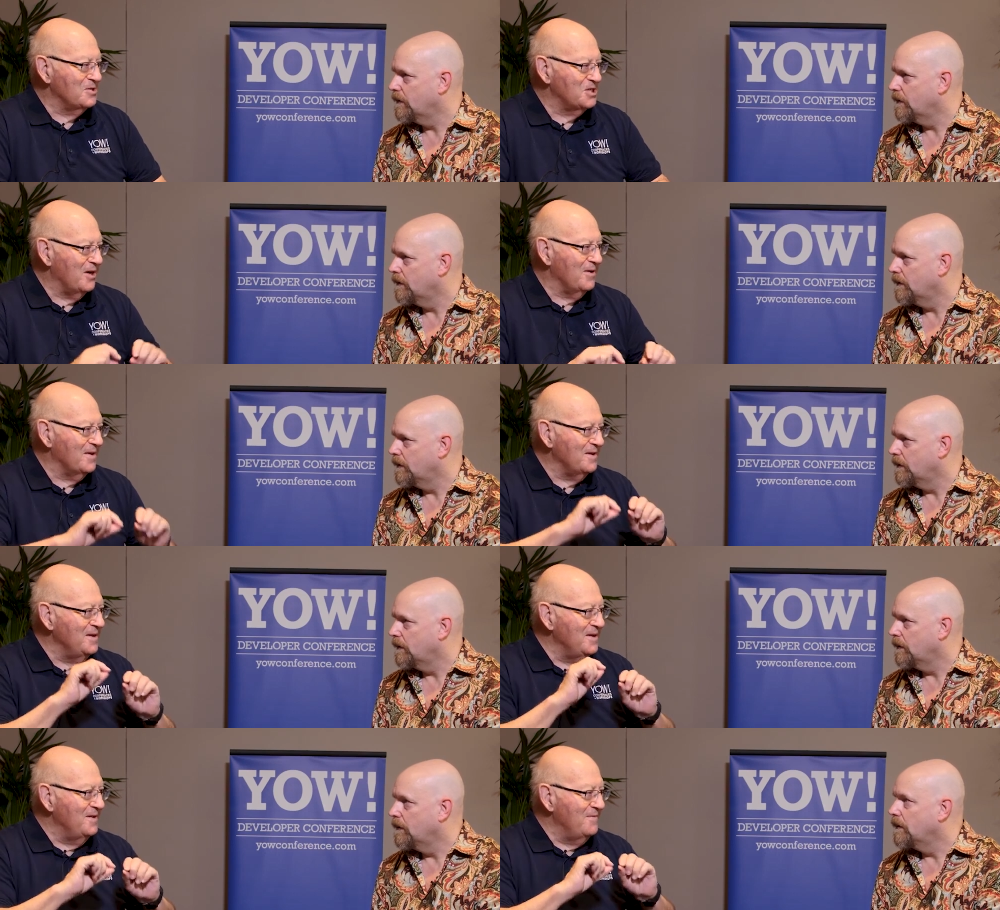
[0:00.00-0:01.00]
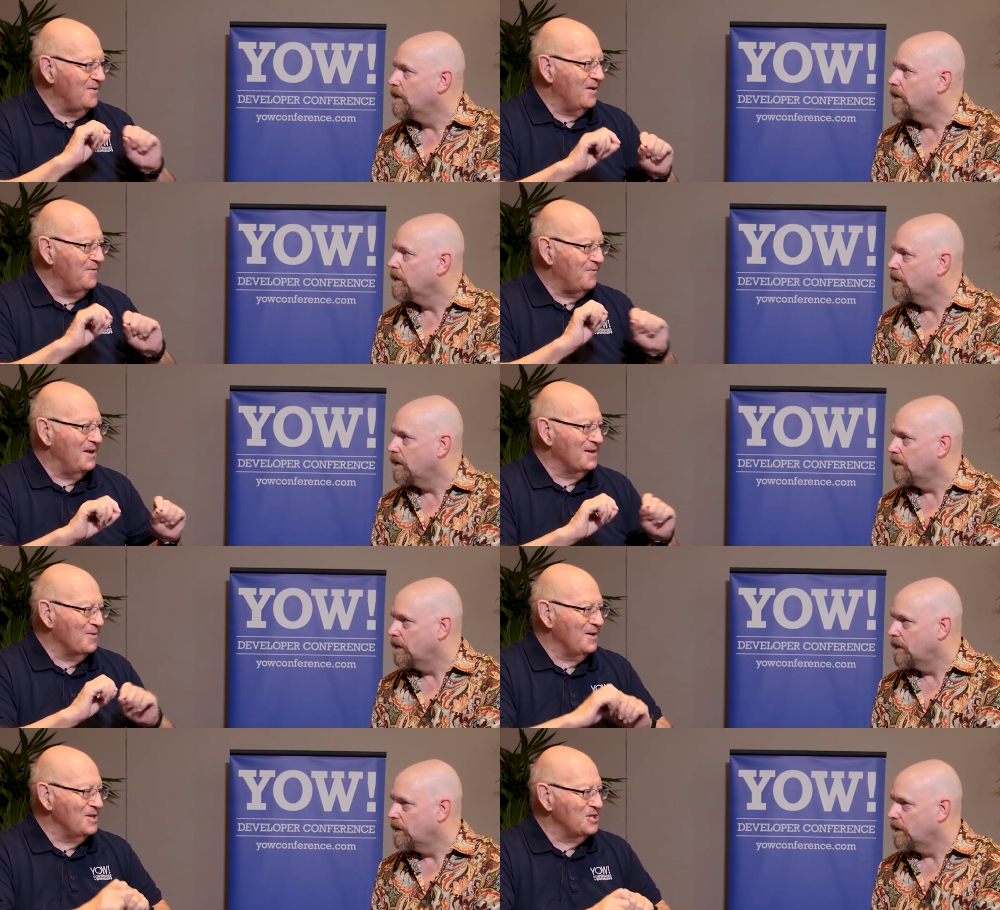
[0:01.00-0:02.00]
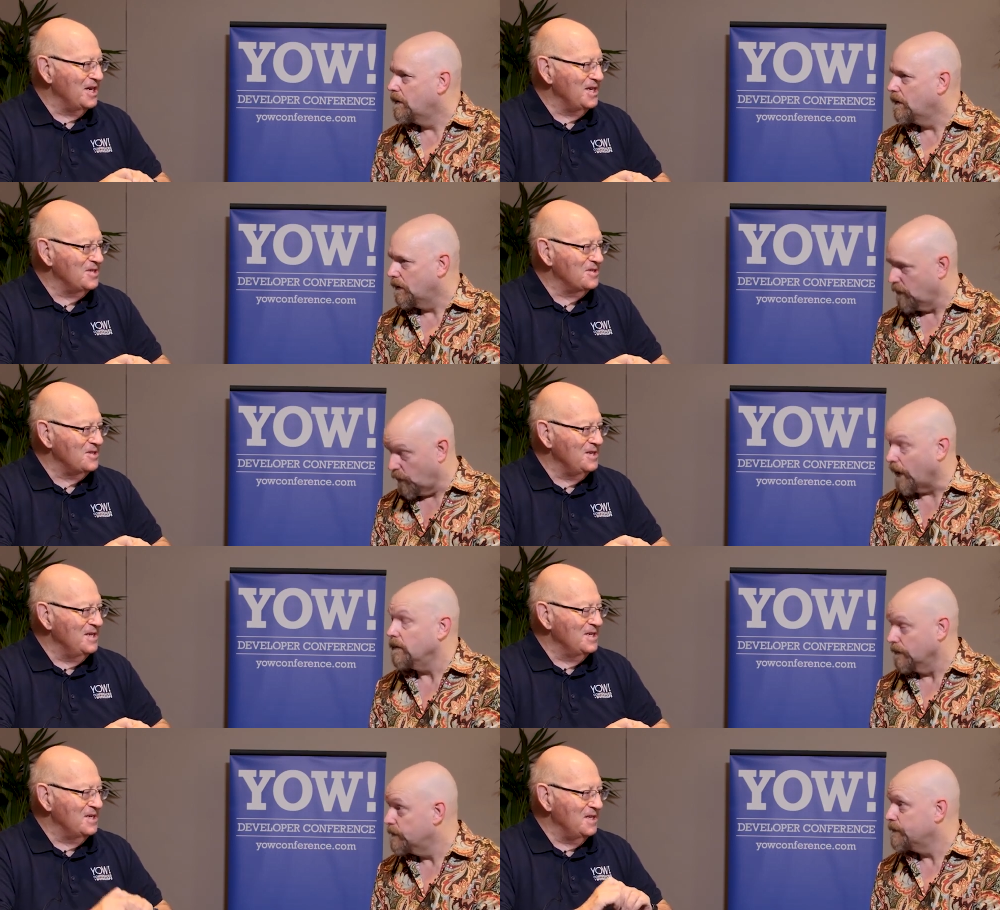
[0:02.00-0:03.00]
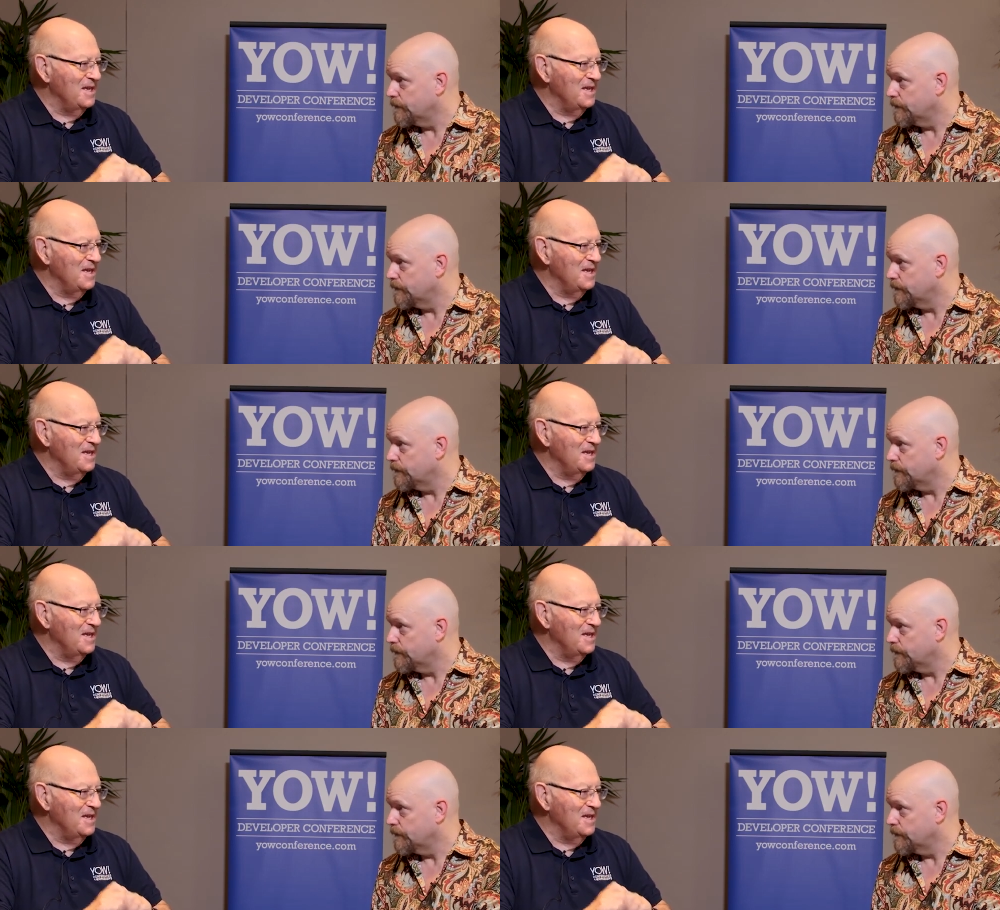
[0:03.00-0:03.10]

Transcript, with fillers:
Speaker 1: were sharing very fine-grained changes to